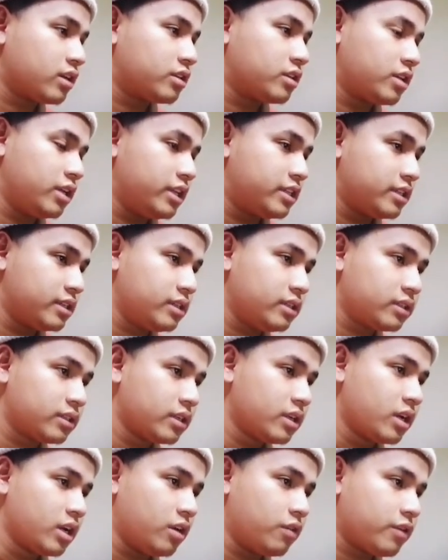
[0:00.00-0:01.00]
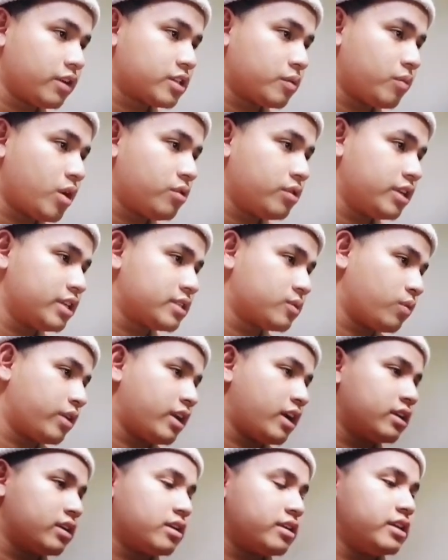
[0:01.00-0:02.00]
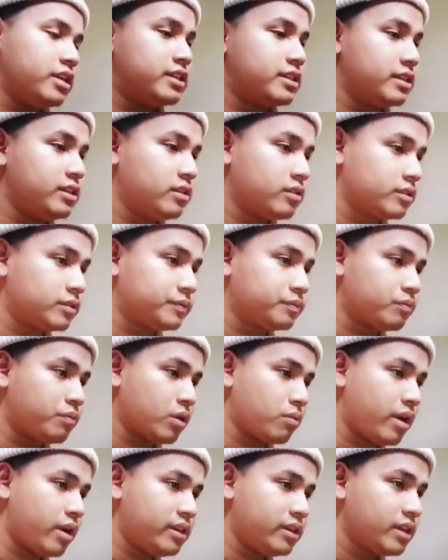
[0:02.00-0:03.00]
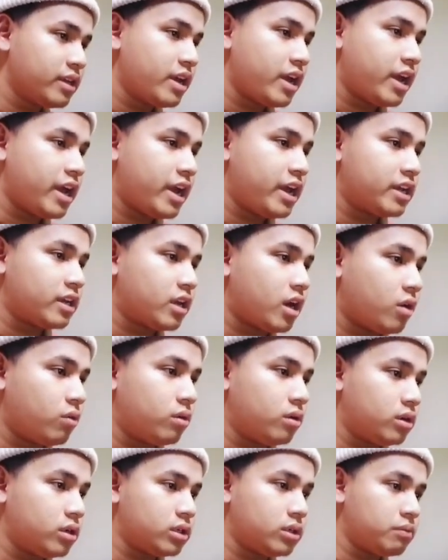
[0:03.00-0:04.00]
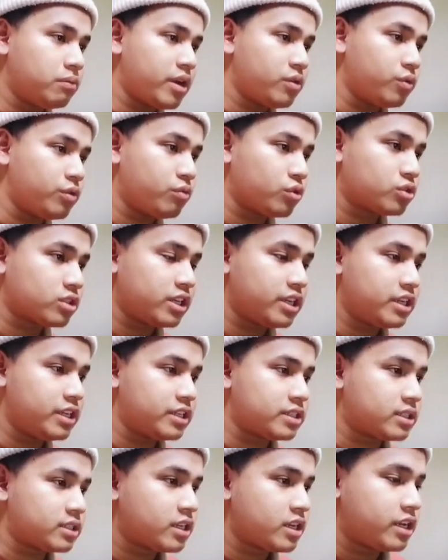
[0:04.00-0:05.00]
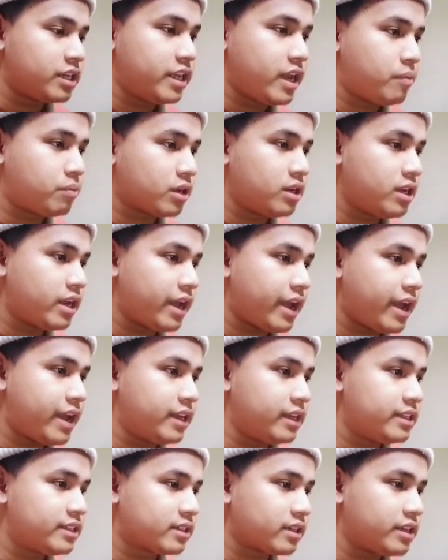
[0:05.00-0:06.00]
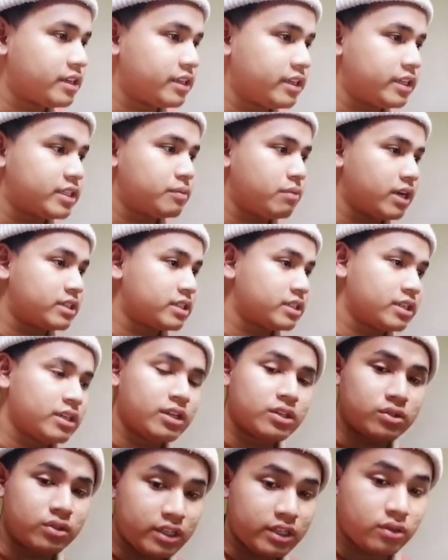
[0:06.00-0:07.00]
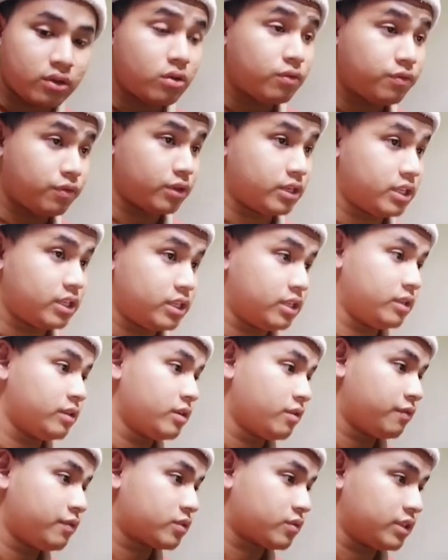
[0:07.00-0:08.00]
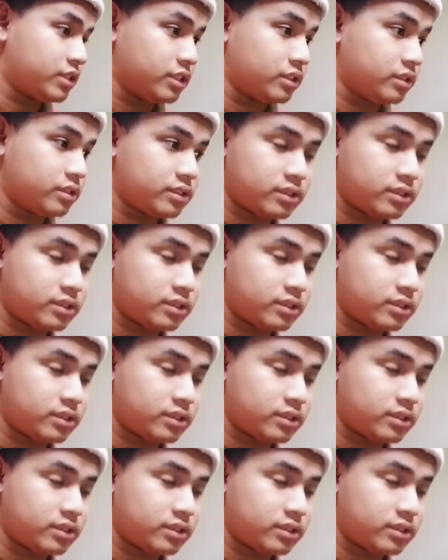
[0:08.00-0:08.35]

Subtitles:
liter. Average amount is 100 liter per month, and our month with most rain is the April, and least rain is March. So that's all for the first question.